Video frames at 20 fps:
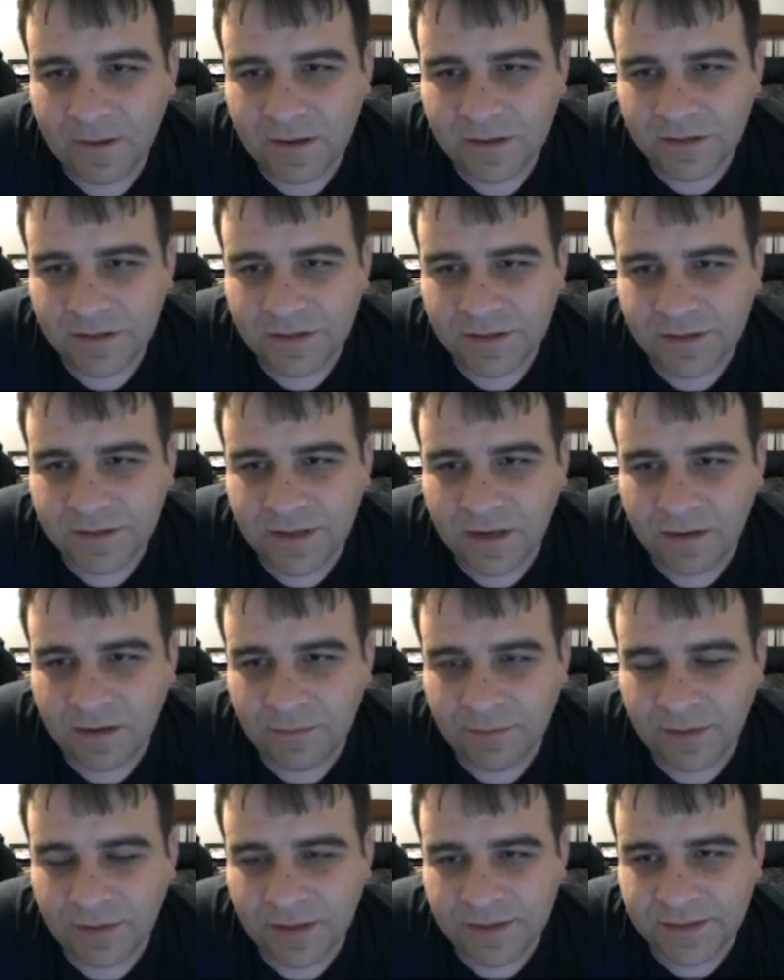She's getting
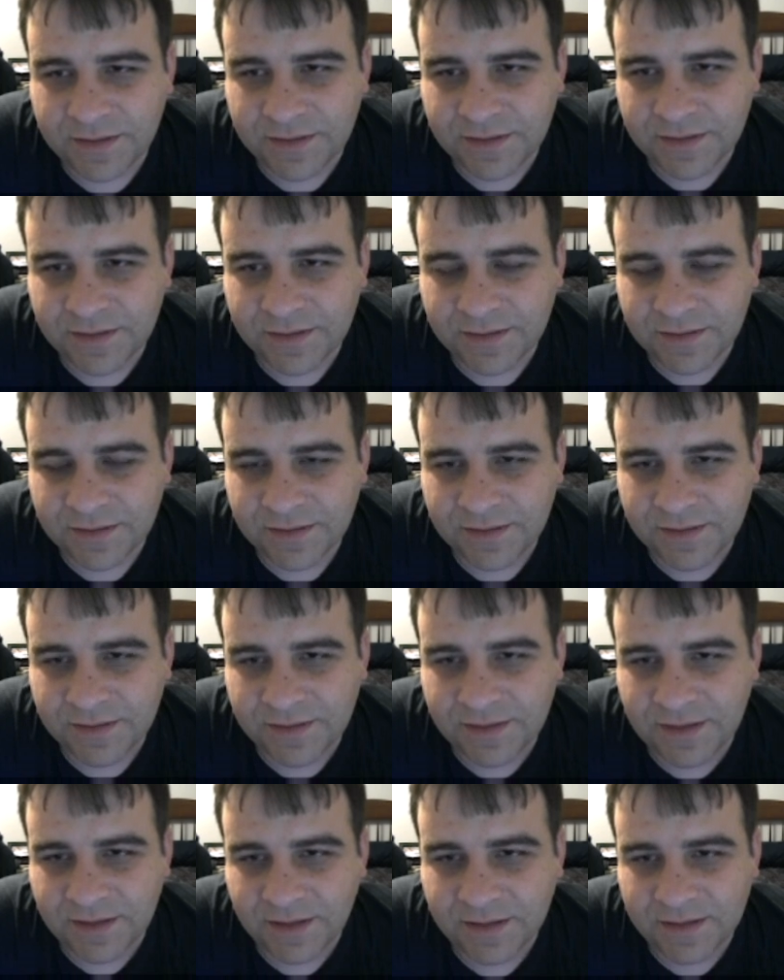
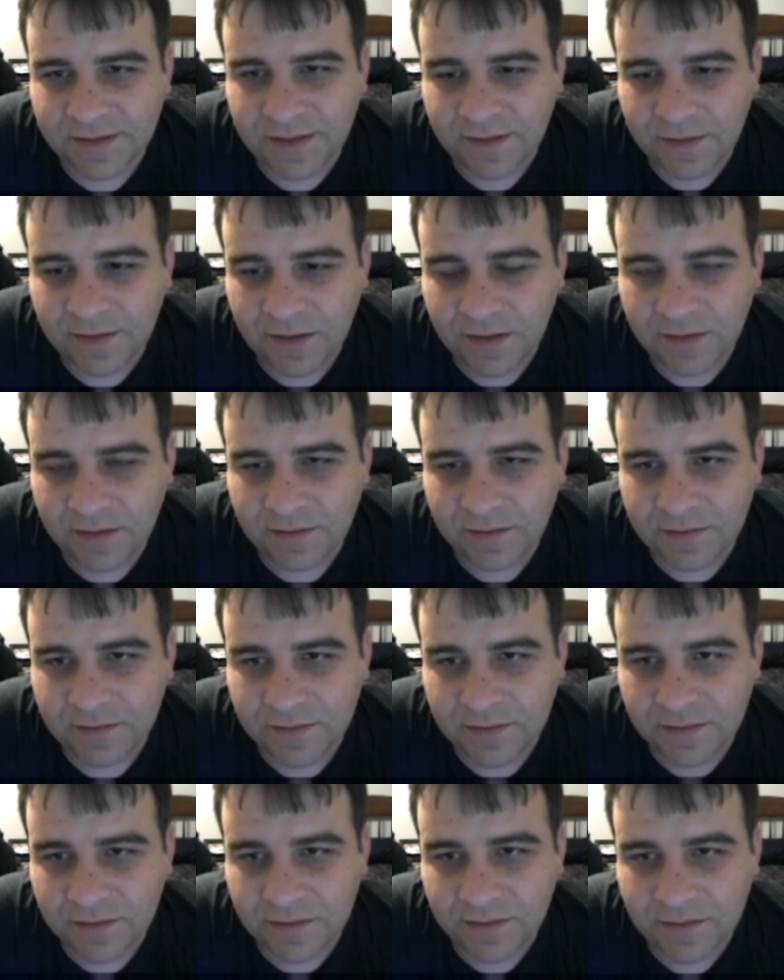+6, I think,
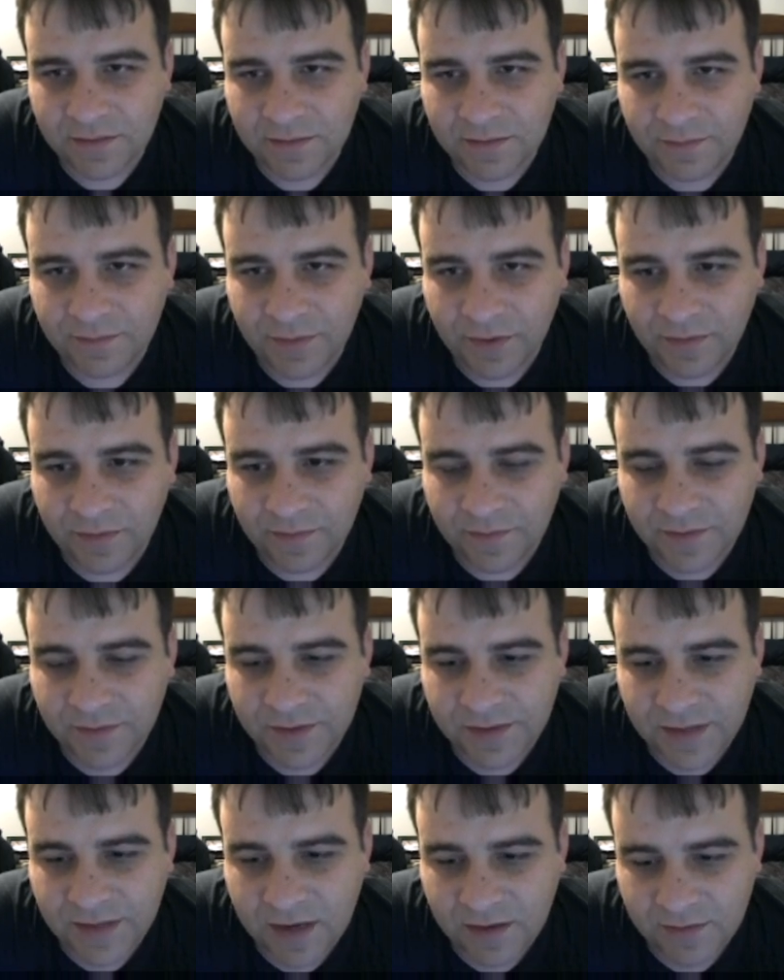to both of her
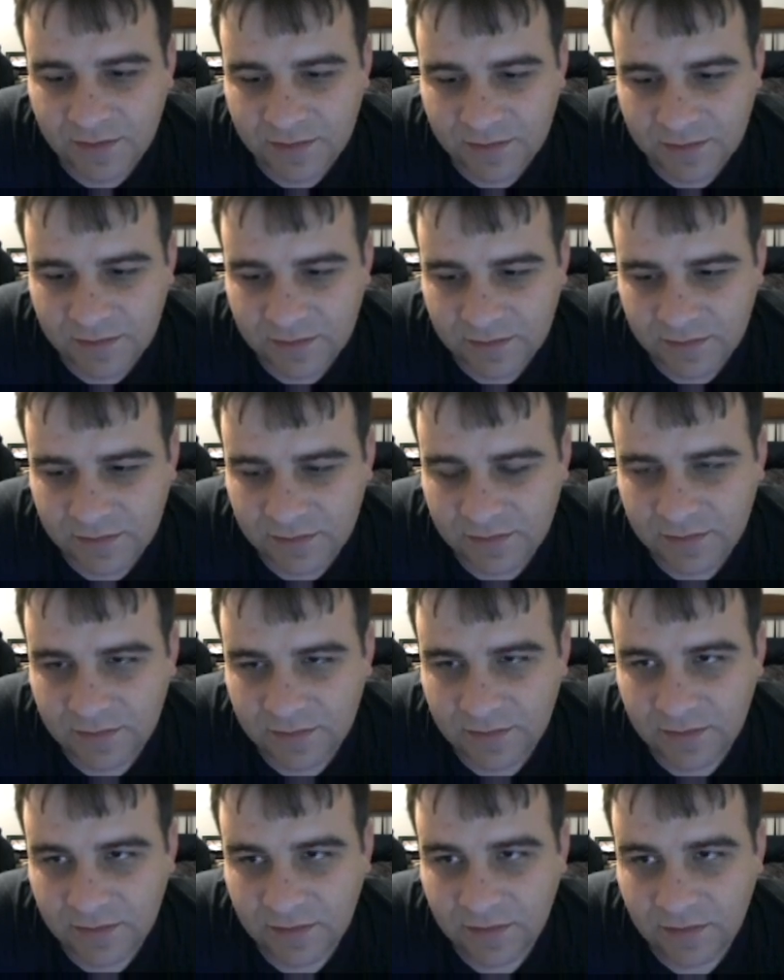stats
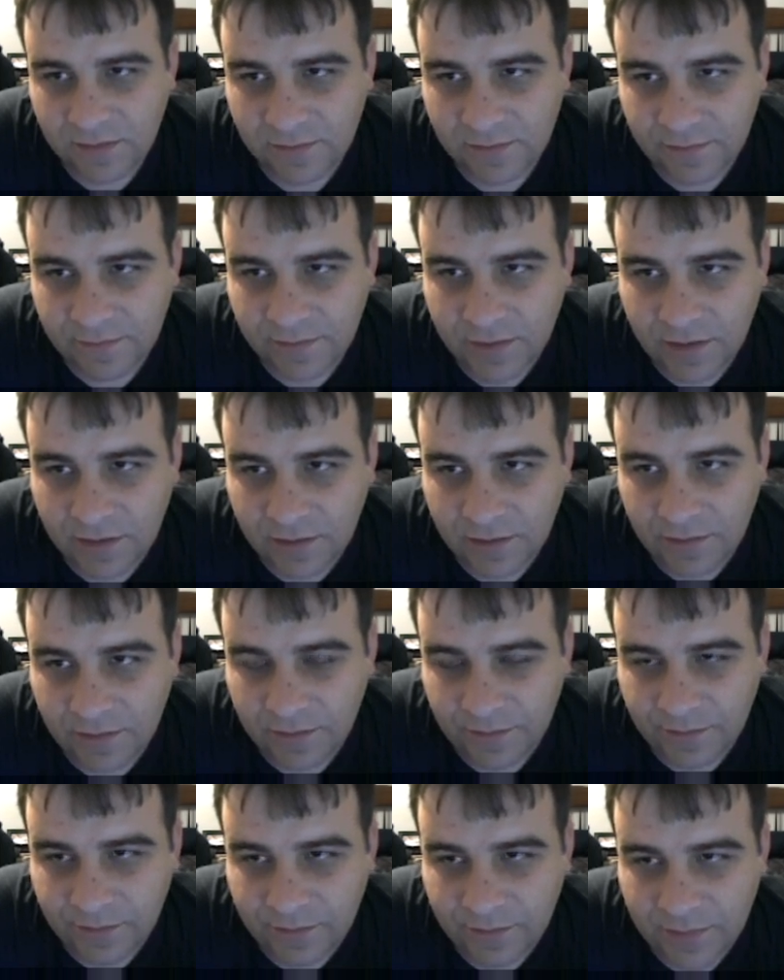
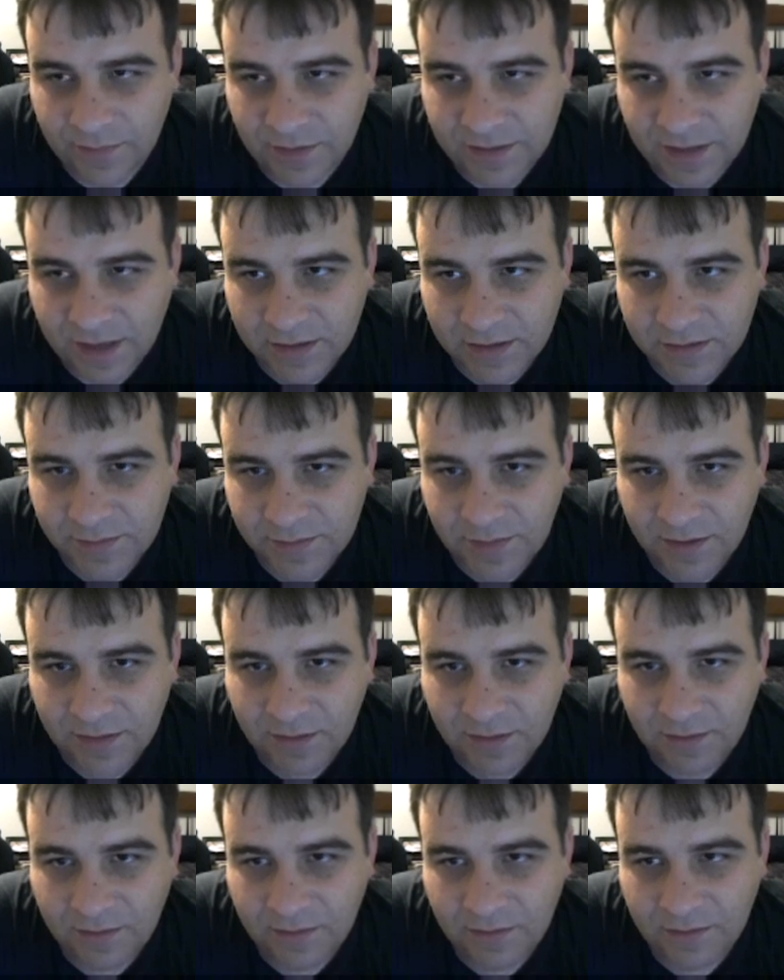from attack speed
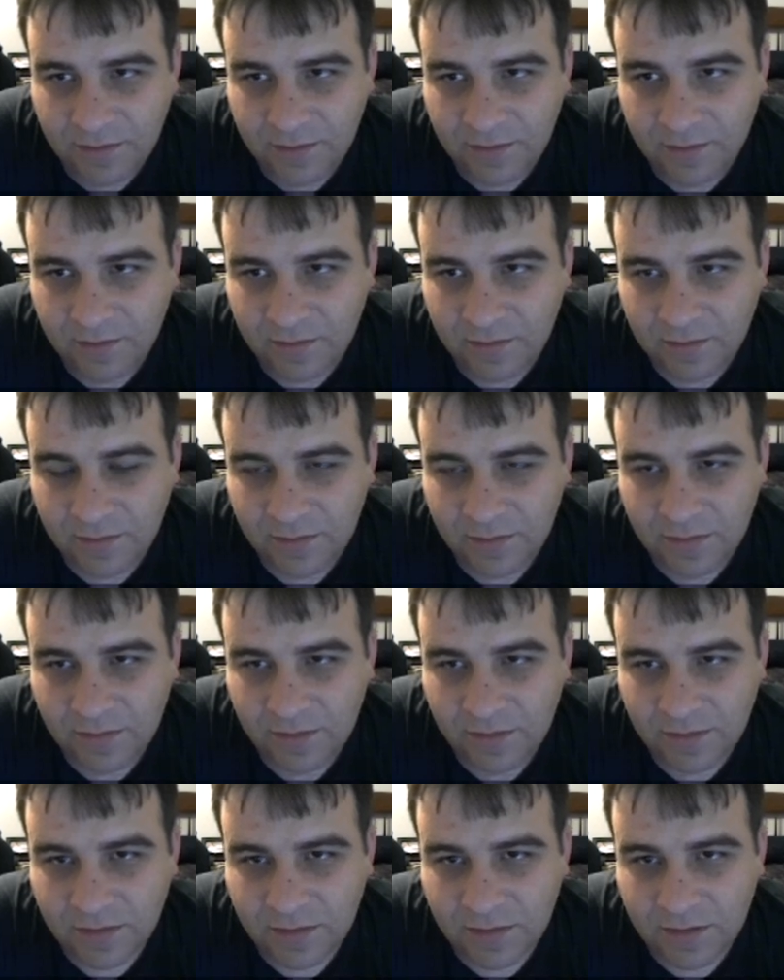oath,
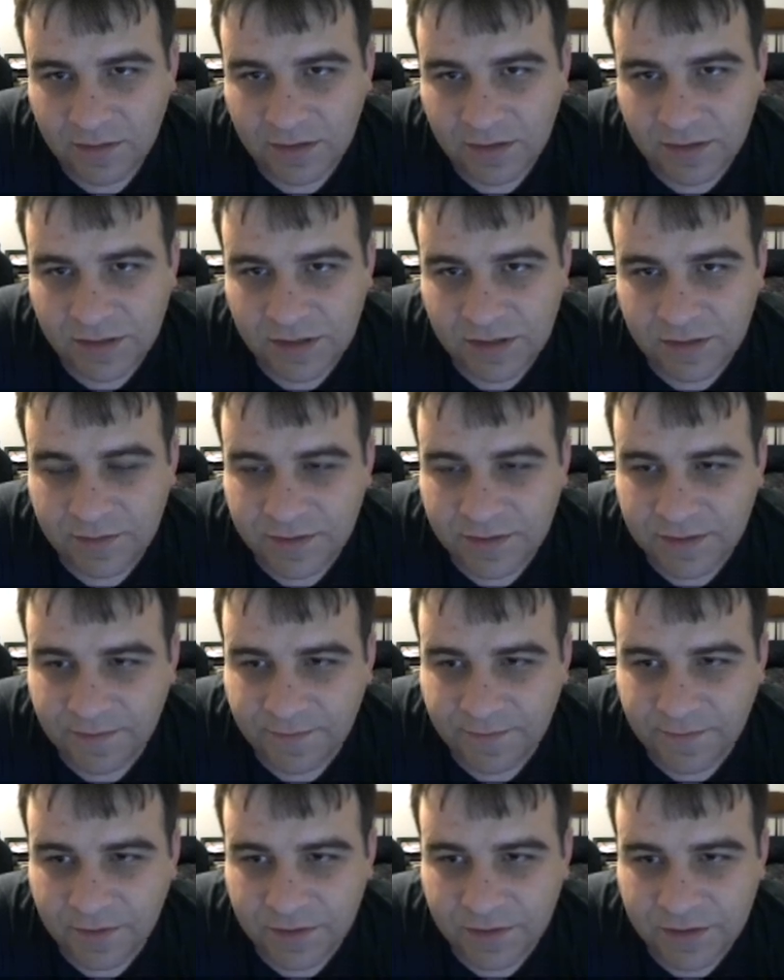and she was the
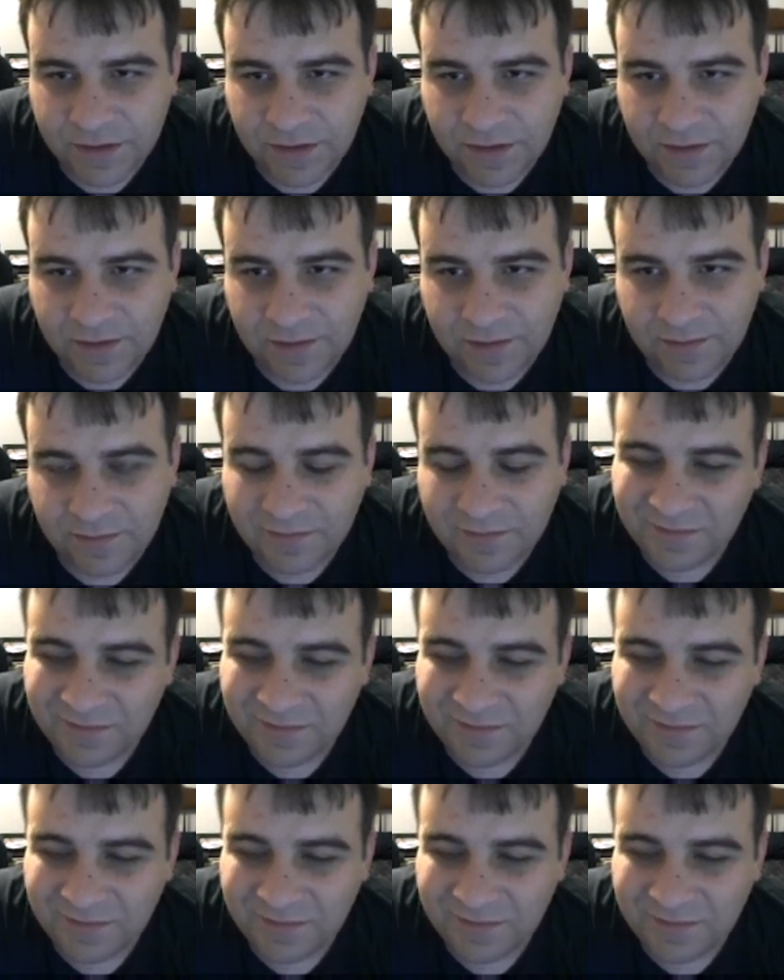first unit.